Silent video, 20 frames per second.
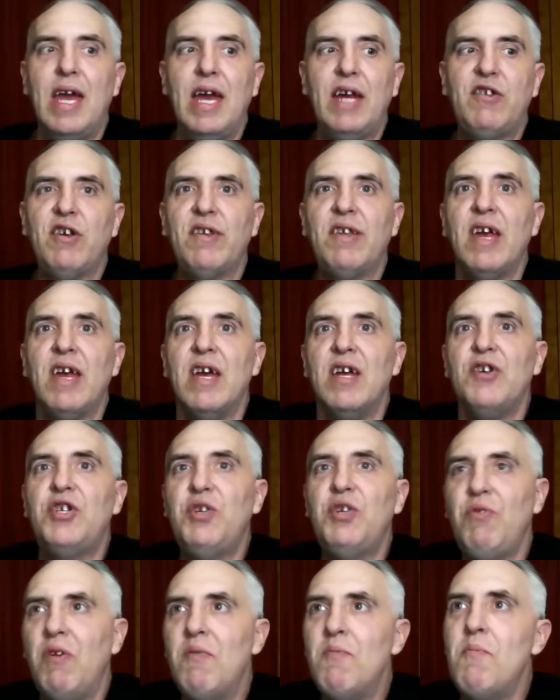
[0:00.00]
It's just,
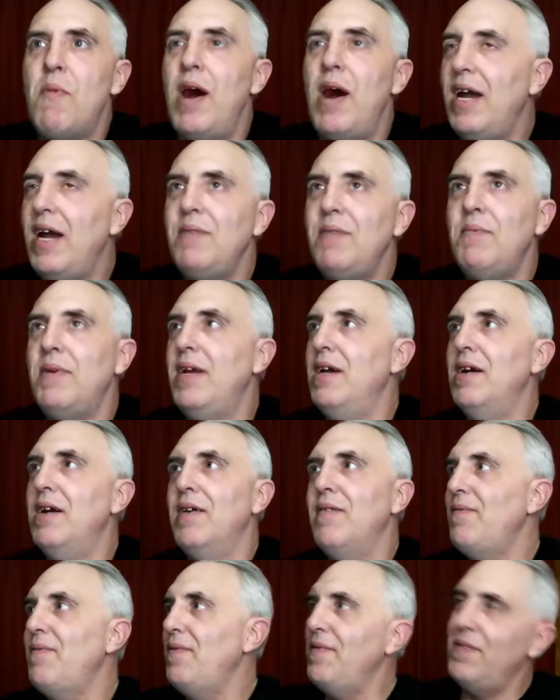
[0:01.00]
she reminded me
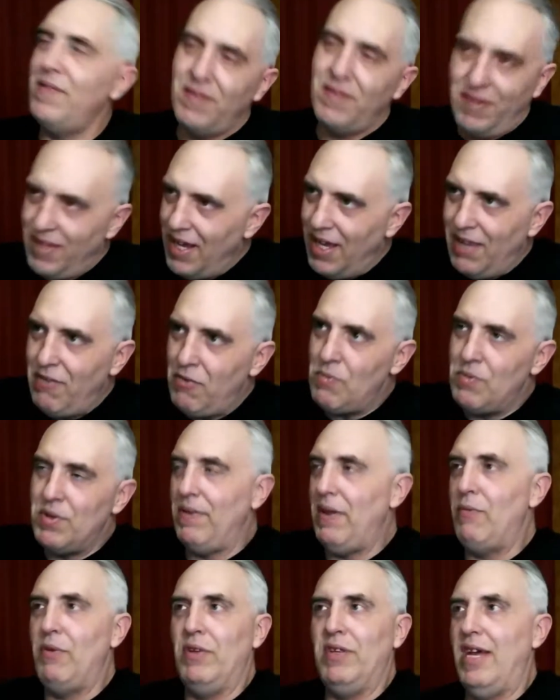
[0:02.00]
of the other woman
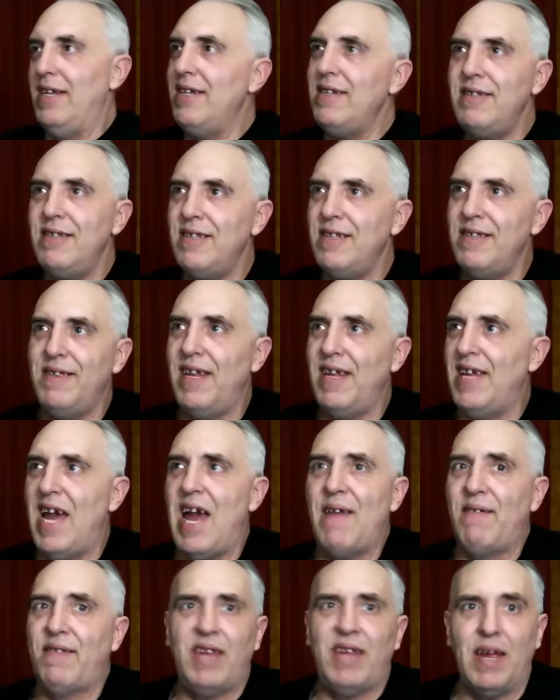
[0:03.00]
that they related. They
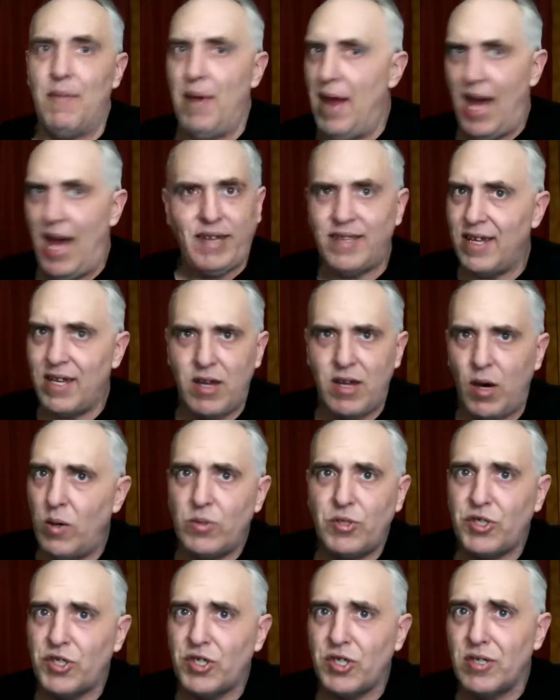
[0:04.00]
had the same acting
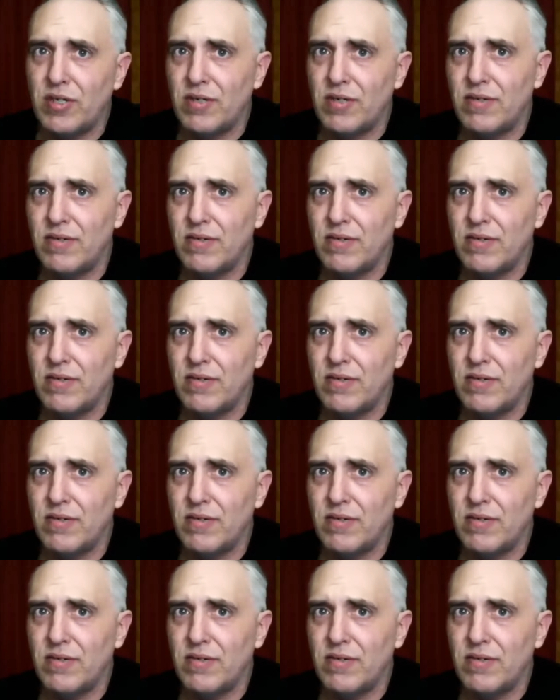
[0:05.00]
coach.